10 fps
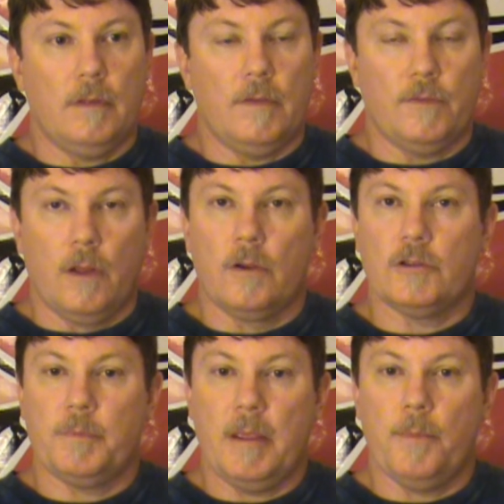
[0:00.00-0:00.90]
as
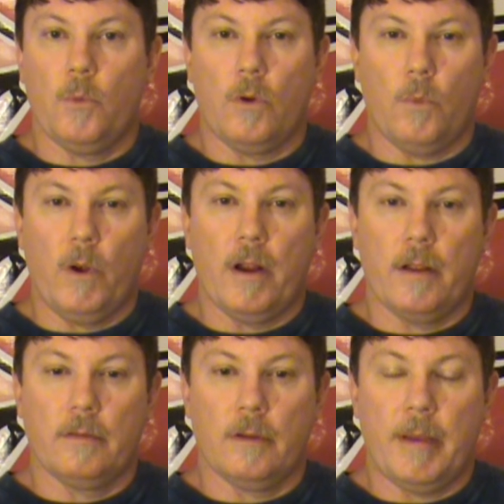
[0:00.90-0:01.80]
long as people were
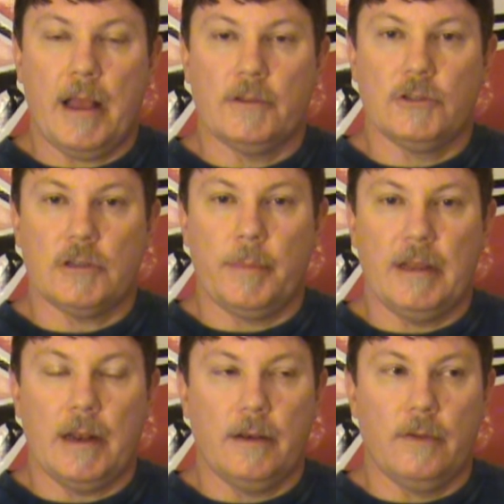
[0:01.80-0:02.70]
wearing their badges, I
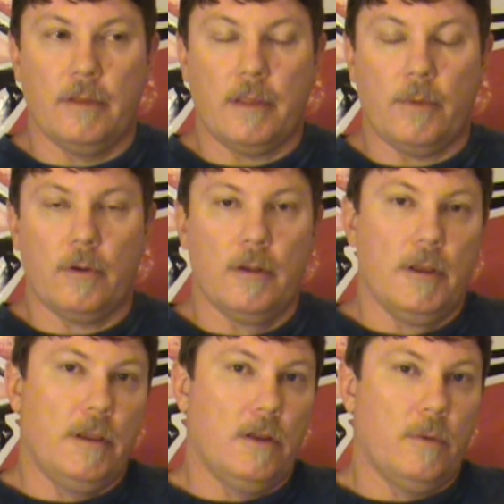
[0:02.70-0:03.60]
know that they were,
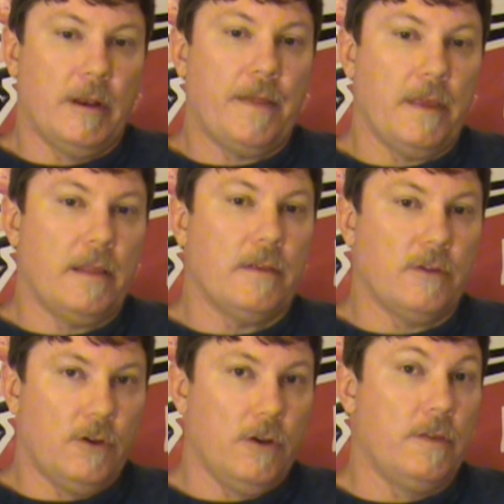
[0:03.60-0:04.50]
but I think
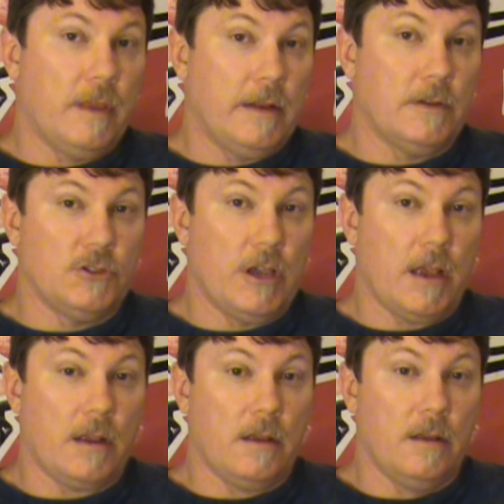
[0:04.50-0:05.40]
that's a good thing to
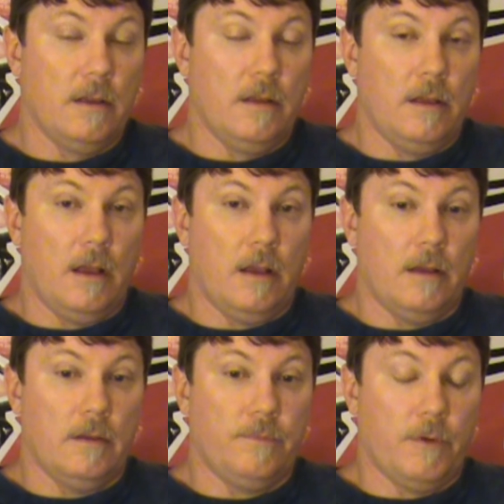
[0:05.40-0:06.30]
check
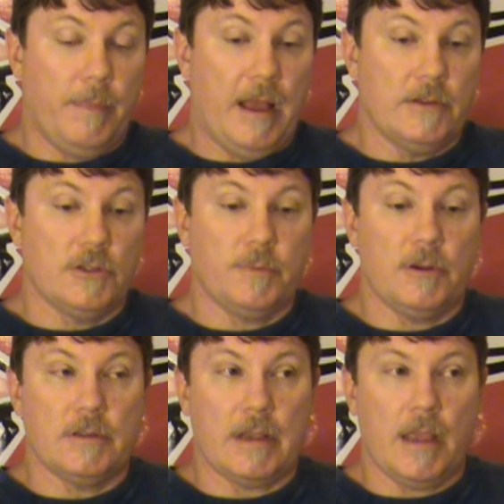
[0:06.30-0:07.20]
for badges,
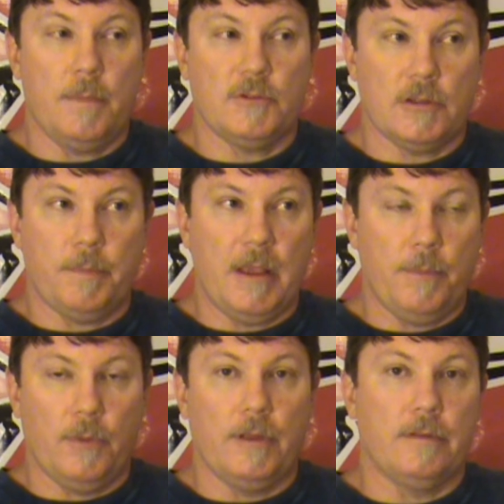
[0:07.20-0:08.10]
because that keeps the
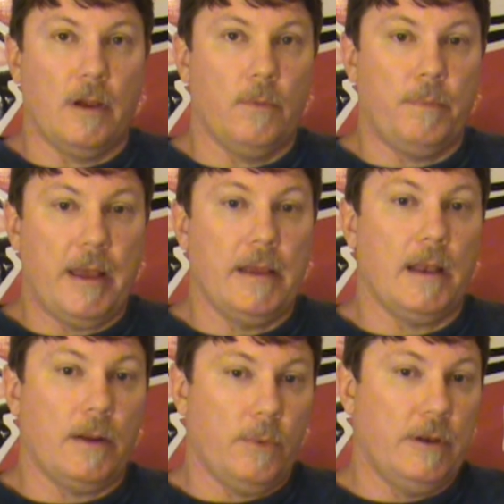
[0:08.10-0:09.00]
people that don't
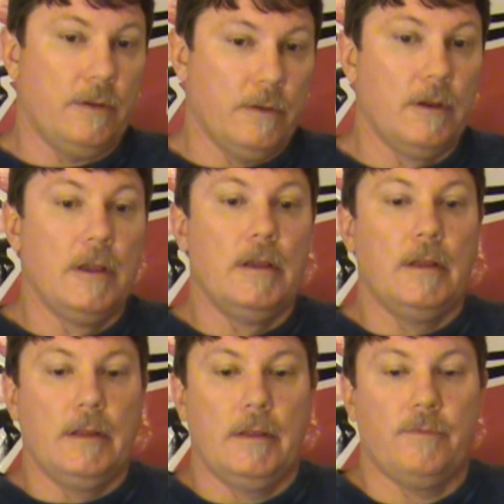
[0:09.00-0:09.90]
pay like we do
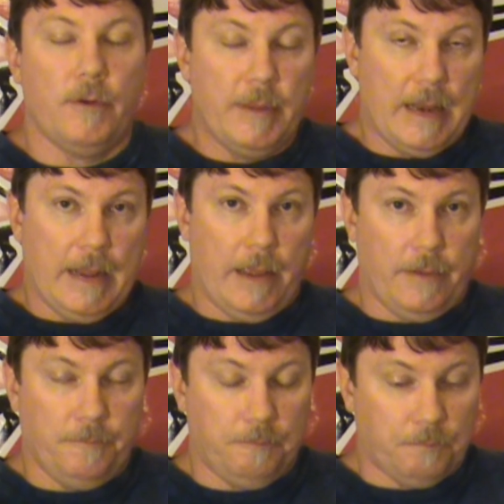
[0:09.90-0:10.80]
from getting
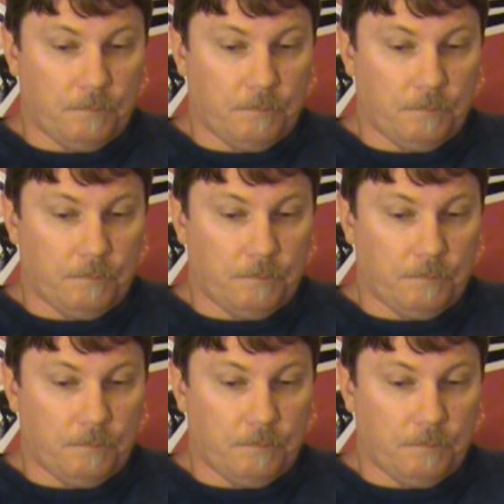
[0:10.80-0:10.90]
in.